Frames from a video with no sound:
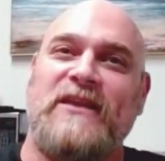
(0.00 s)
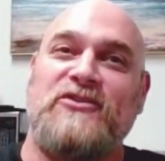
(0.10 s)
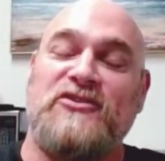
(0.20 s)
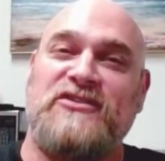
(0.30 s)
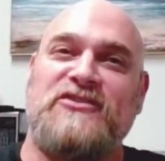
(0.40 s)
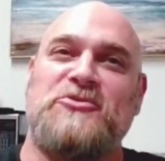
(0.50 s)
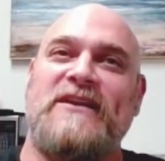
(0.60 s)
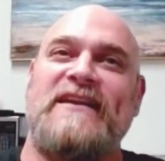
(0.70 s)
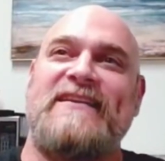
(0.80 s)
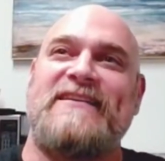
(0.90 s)
just to
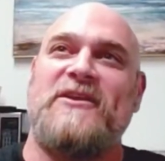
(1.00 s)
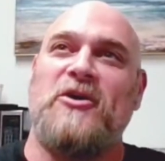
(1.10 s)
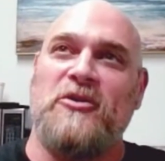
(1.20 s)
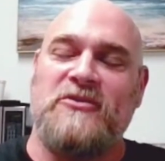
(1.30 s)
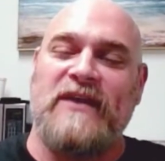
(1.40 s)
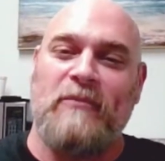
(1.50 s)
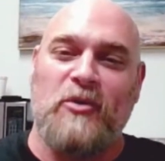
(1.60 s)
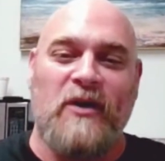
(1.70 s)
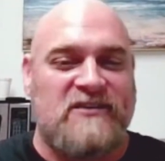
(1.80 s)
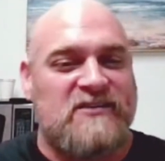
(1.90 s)
sort of get to know you type
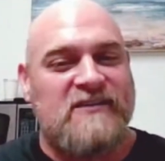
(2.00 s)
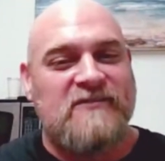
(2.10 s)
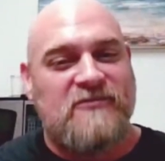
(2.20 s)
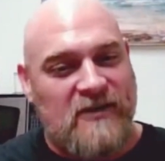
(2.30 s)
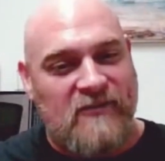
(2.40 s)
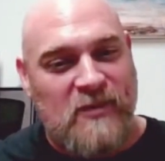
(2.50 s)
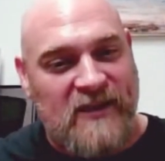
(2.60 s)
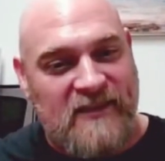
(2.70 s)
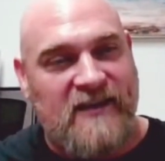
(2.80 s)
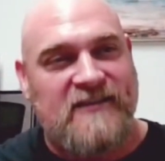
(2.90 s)
question for
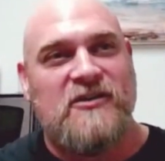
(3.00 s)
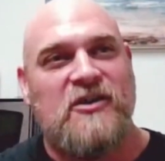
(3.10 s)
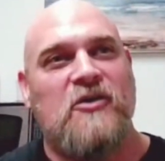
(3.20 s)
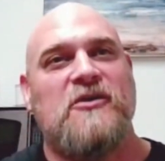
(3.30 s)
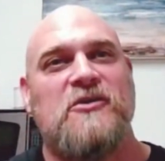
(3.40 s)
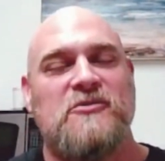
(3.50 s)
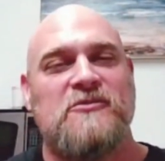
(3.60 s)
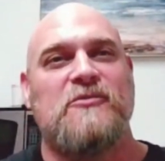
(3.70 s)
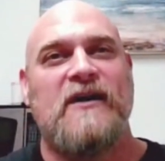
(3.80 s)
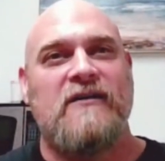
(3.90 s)
everybody that doesn't know you
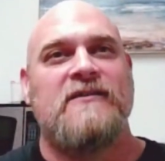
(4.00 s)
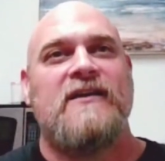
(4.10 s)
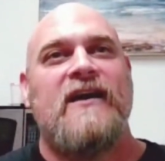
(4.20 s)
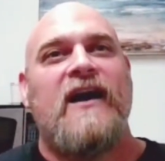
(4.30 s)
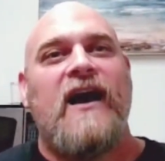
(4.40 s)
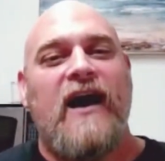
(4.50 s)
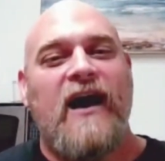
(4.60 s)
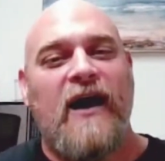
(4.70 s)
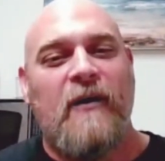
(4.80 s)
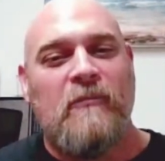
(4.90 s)
as well.
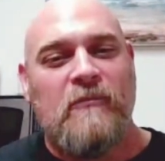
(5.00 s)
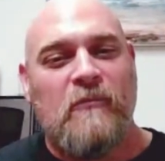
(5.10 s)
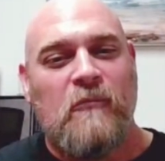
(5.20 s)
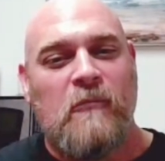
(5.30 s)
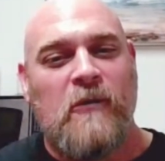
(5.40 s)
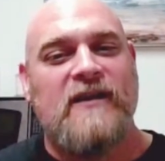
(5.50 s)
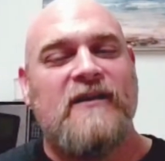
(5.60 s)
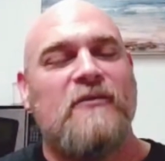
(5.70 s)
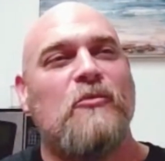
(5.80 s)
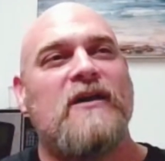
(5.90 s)

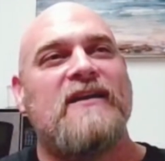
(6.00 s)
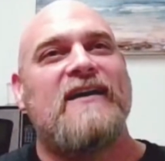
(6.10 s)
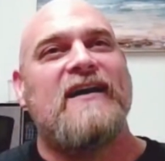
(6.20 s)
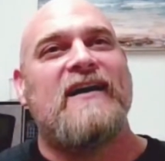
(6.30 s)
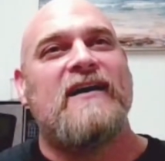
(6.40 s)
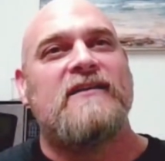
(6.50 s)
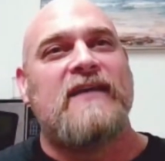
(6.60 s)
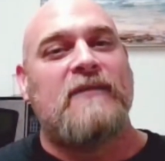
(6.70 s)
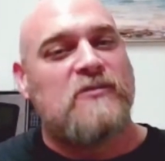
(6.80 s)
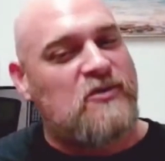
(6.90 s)
What
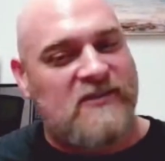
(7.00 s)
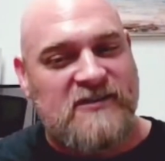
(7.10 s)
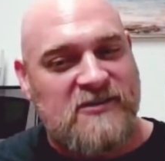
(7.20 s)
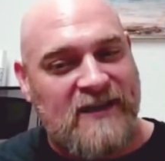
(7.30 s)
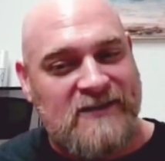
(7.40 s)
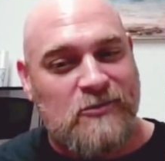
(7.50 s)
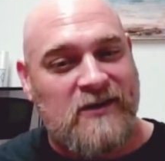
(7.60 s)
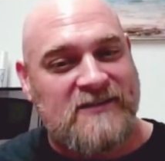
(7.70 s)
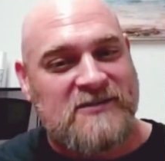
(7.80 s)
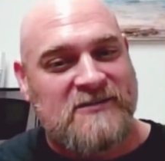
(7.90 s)
types of movies do you like to
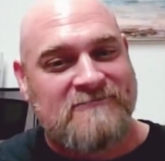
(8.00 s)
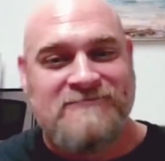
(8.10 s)
watch?